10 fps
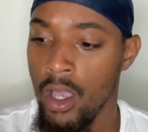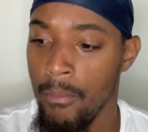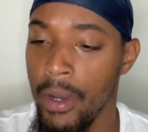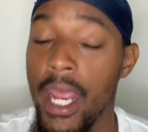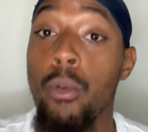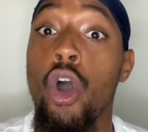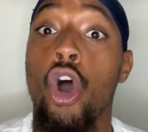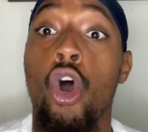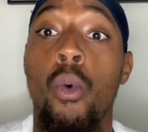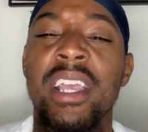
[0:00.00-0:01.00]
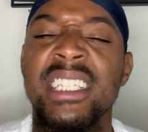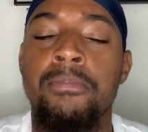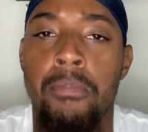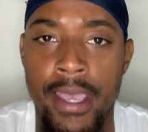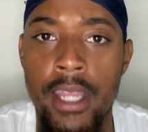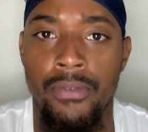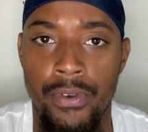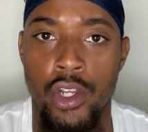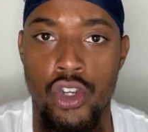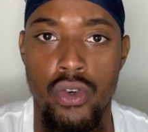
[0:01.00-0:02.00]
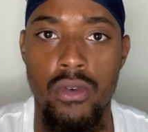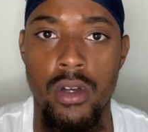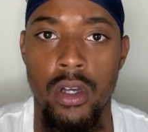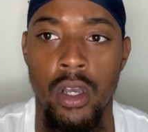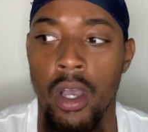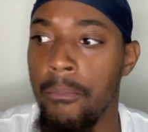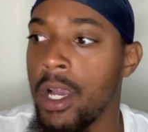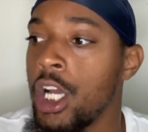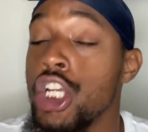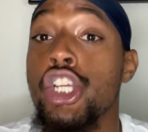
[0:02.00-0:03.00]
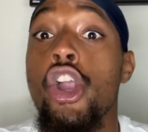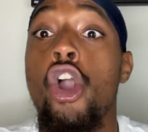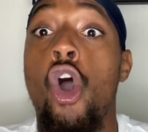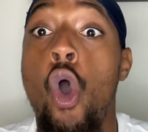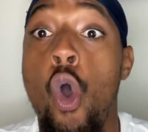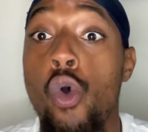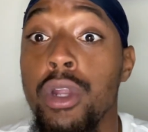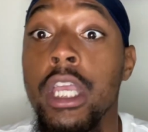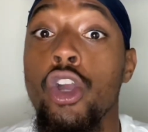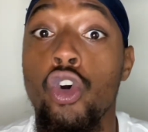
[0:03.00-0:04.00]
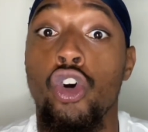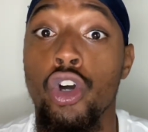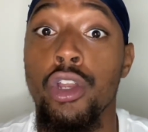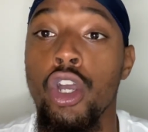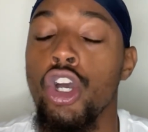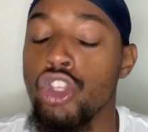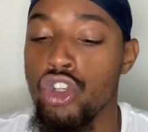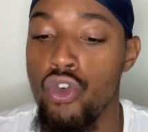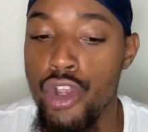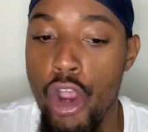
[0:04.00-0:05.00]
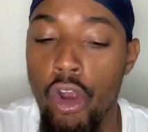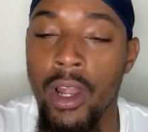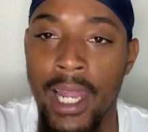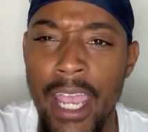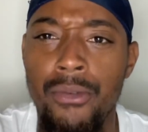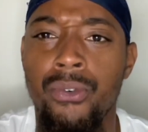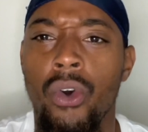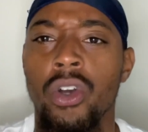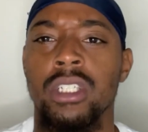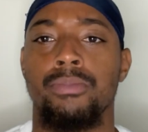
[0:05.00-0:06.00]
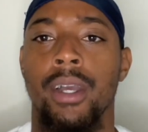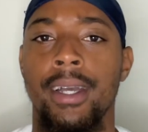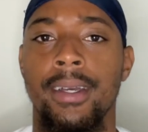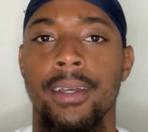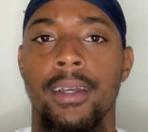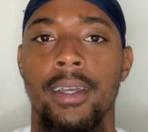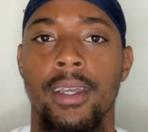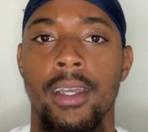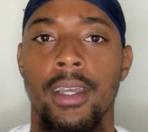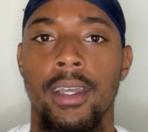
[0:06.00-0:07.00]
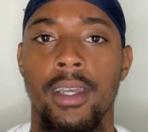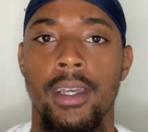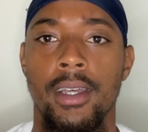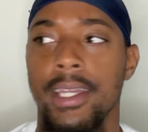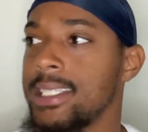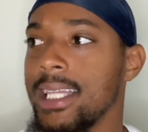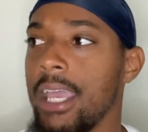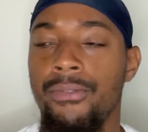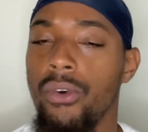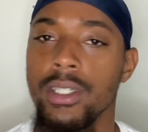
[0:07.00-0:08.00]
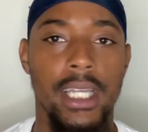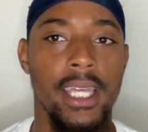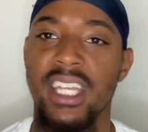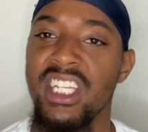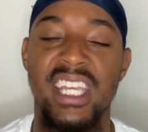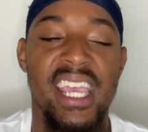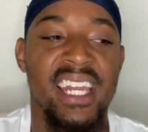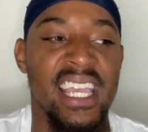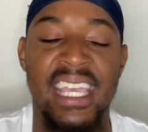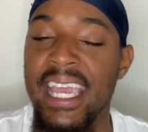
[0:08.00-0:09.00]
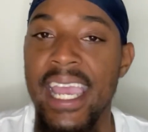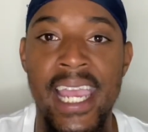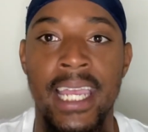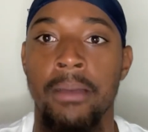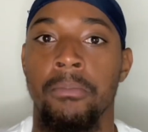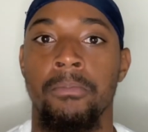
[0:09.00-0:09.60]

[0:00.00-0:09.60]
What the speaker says: But it will always benefit you because you're holding on to your life force, bruh. This life force energy ain't a game.